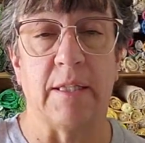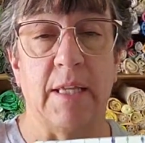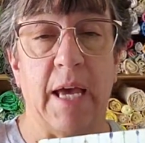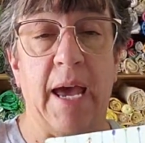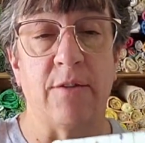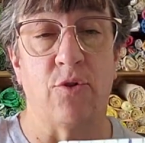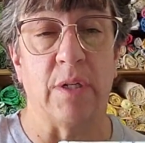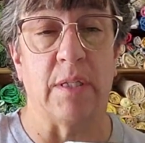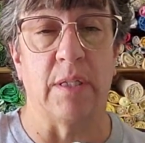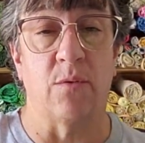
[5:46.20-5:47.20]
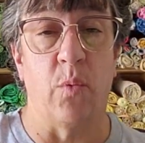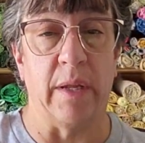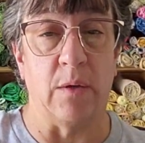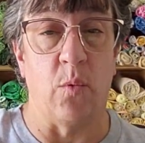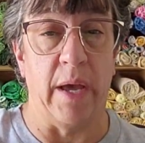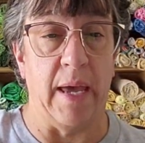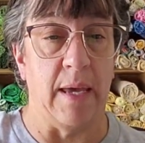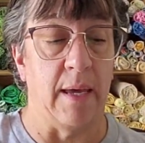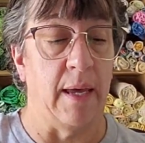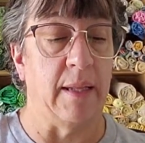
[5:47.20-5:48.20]
addresses went
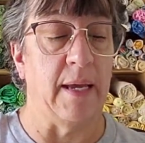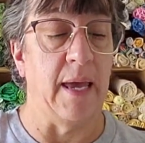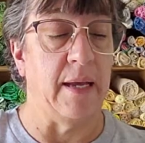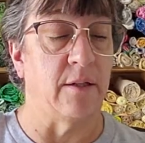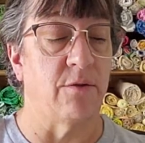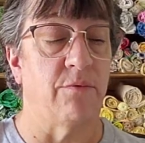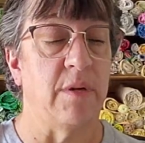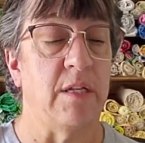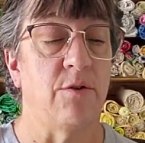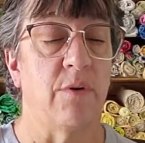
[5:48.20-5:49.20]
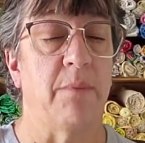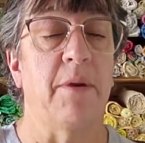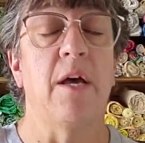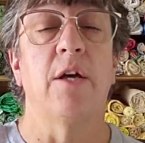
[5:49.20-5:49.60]
away and I had to redo them.